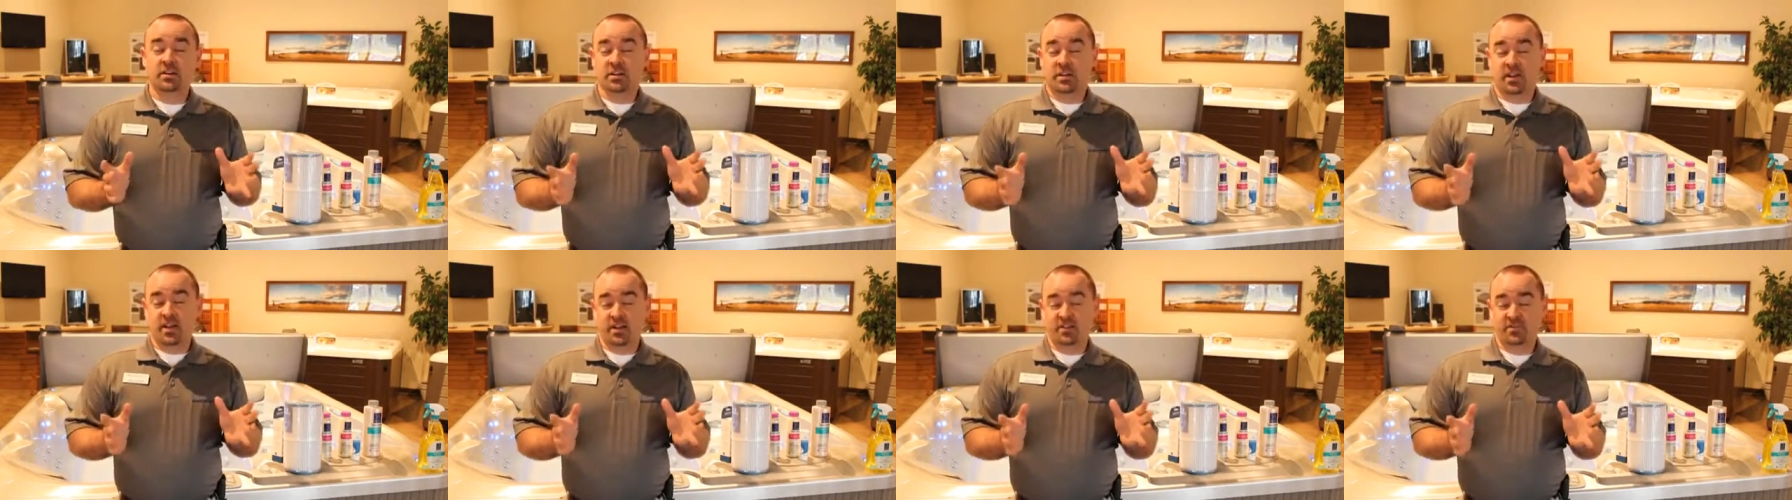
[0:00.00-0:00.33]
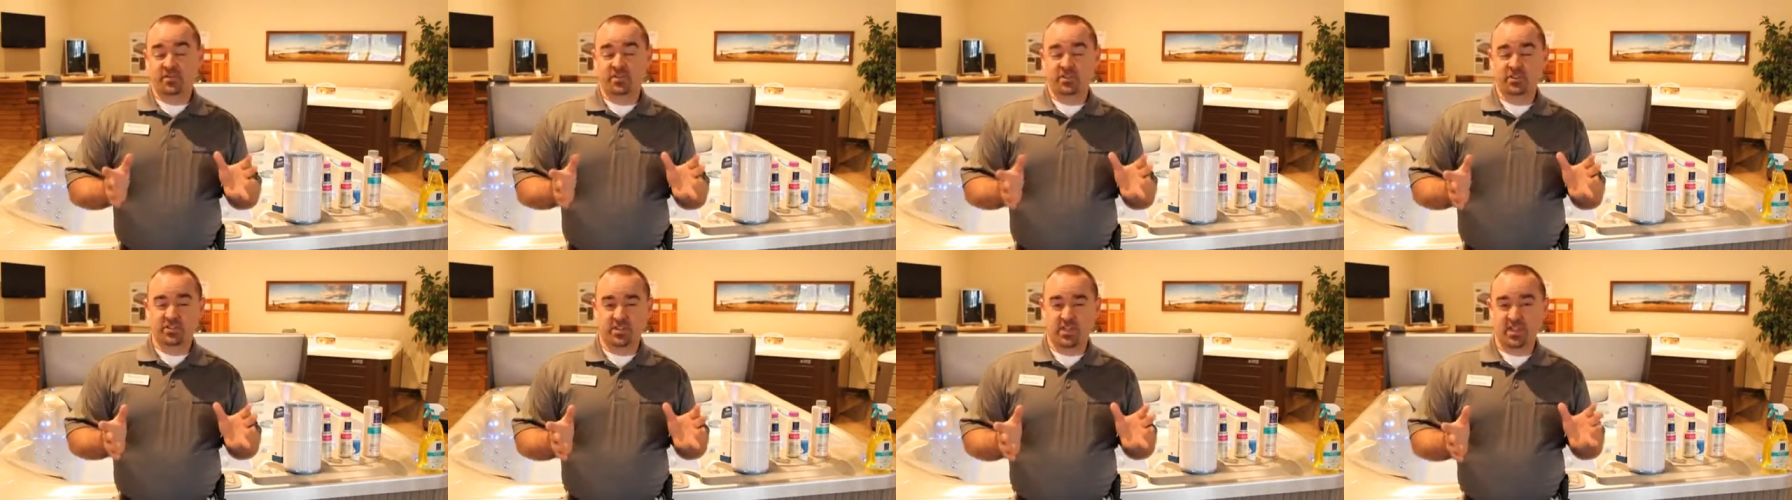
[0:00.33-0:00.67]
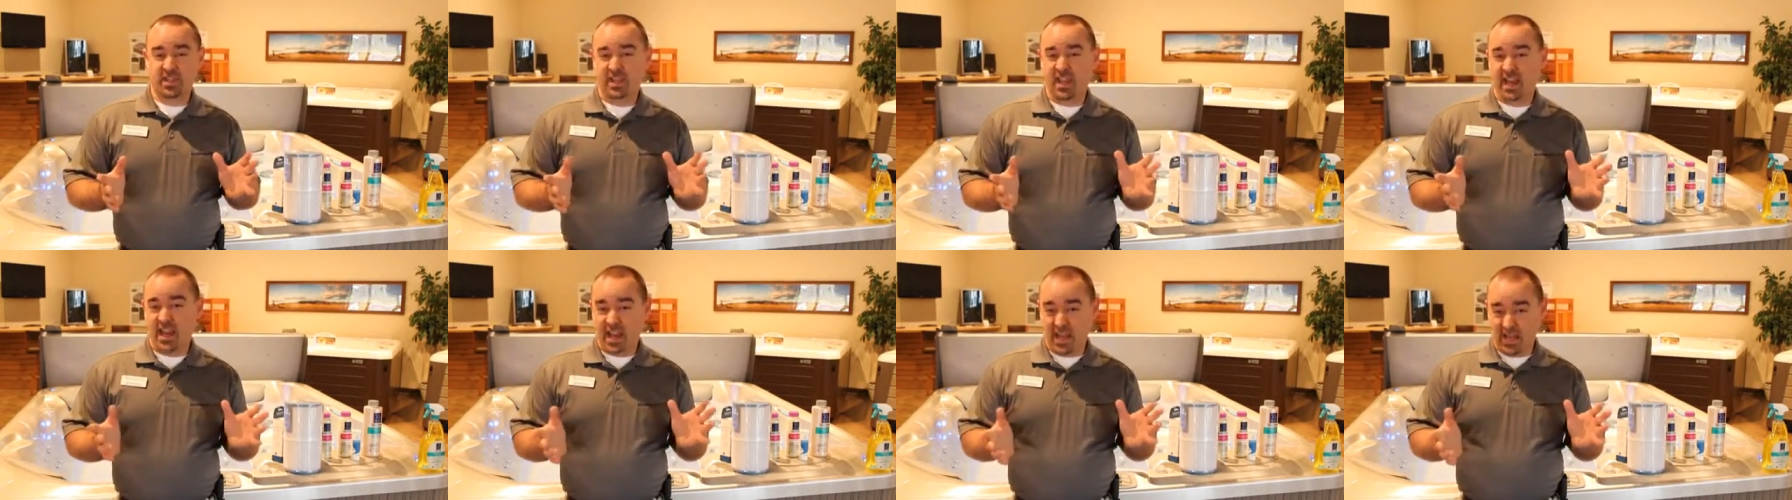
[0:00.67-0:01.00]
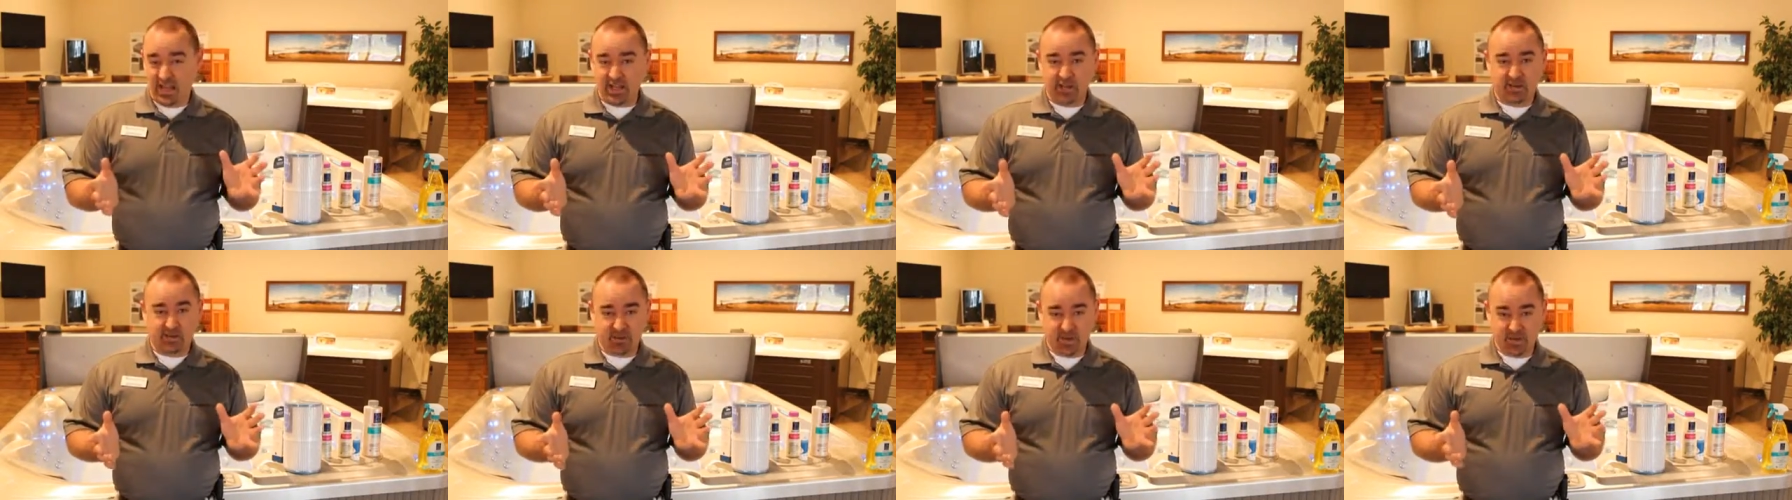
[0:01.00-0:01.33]
Kind of feels like
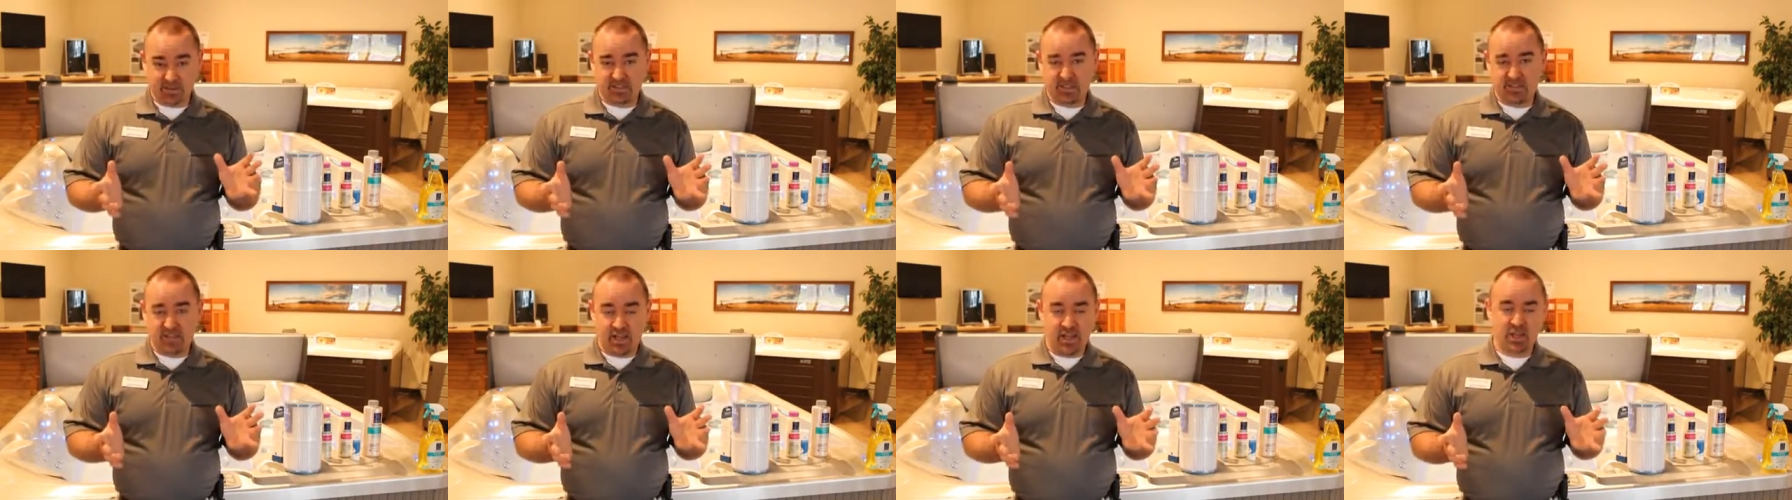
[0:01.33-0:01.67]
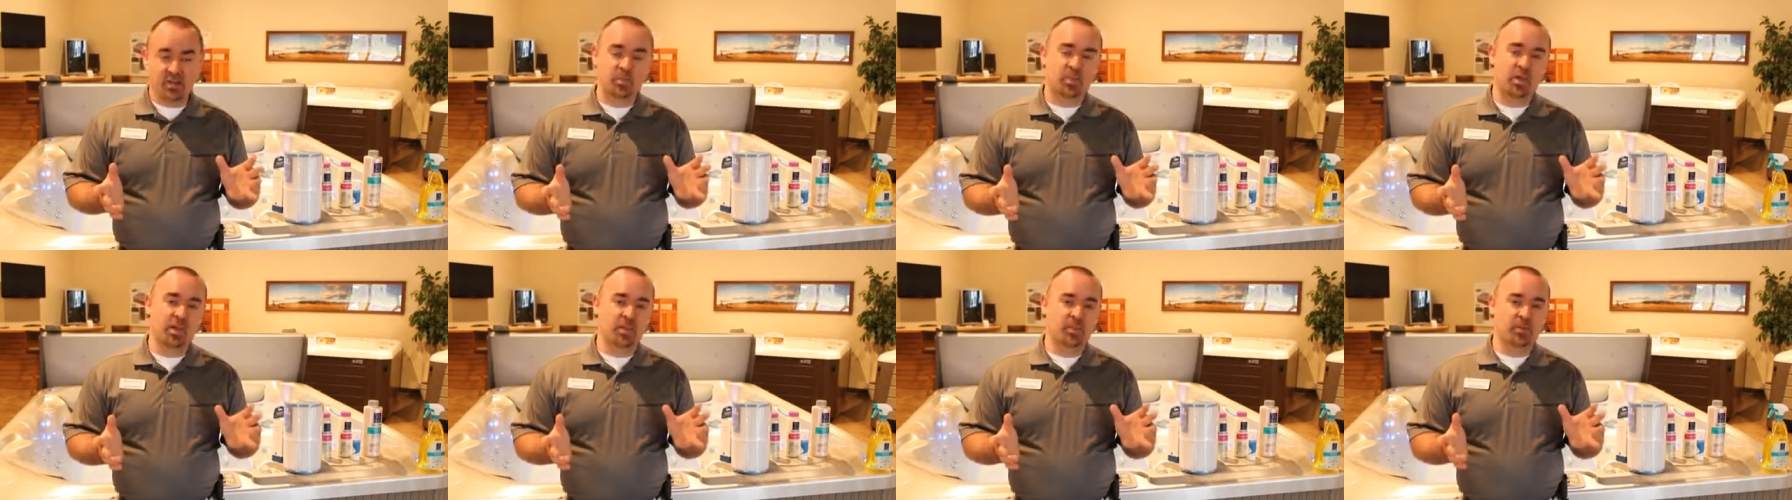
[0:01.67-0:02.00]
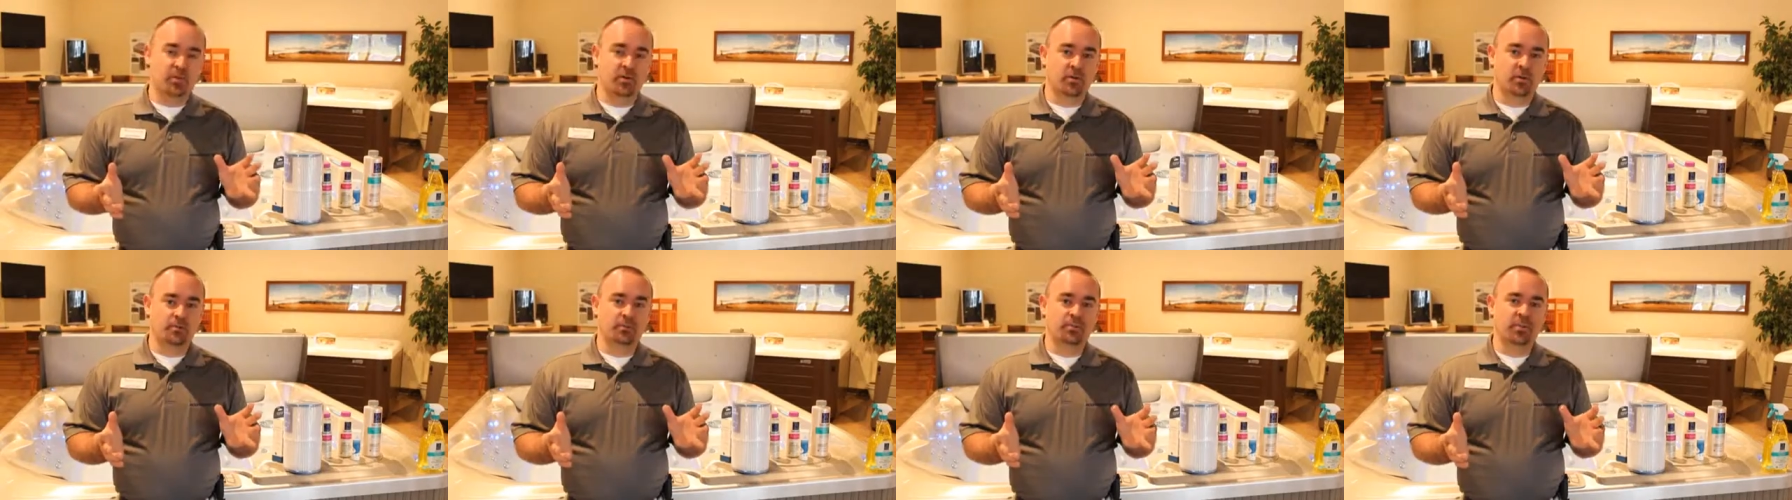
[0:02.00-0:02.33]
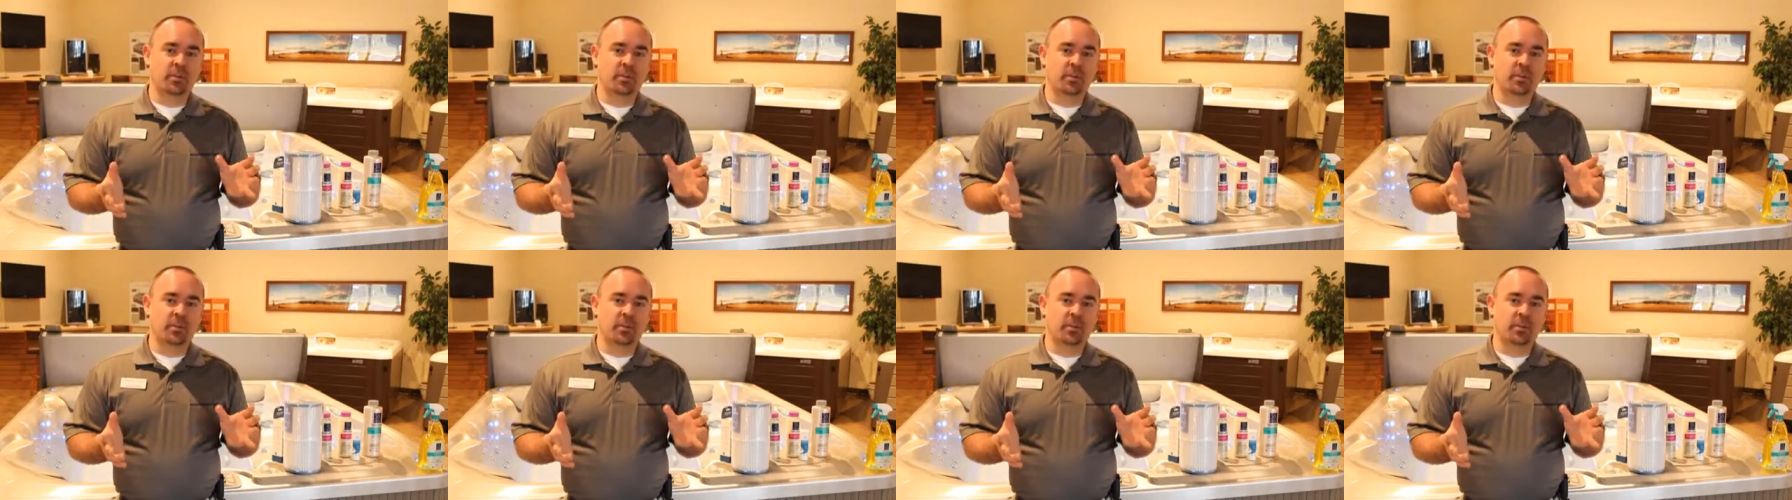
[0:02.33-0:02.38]
80 grit sandpaper.